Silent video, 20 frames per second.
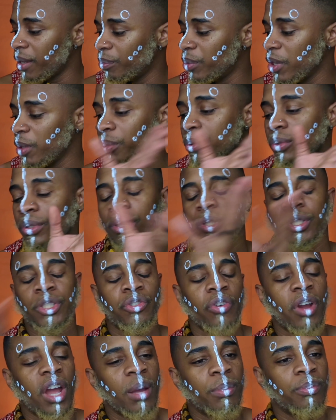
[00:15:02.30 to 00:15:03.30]
them people. Then the
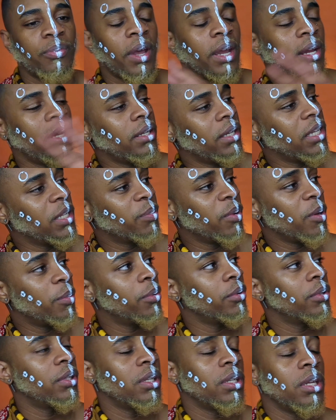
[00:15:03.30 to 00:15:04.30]
tribe fighting these
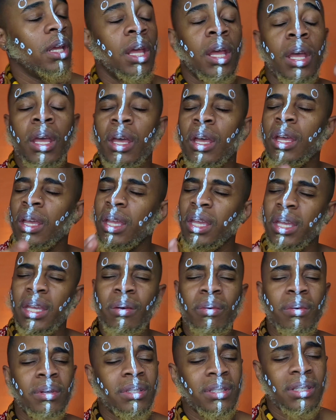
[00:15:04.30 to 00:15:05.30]
people. Then it
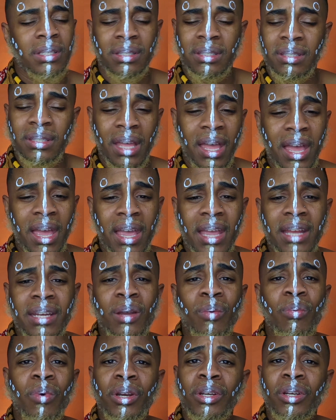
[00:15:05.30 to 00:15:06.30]
was just sad. And
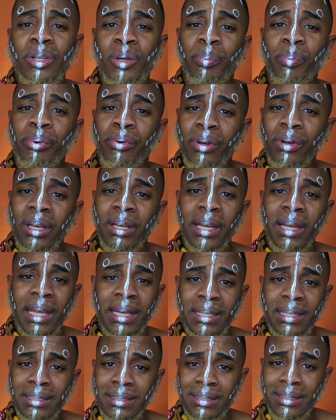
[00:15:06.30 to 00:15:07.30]
then one of the pretty
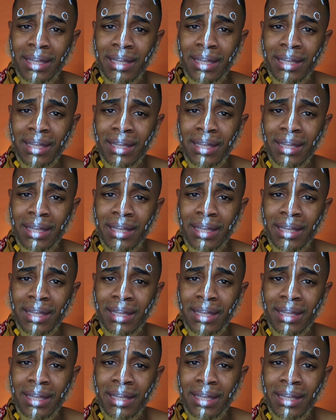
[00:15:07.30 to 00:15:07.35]
ladies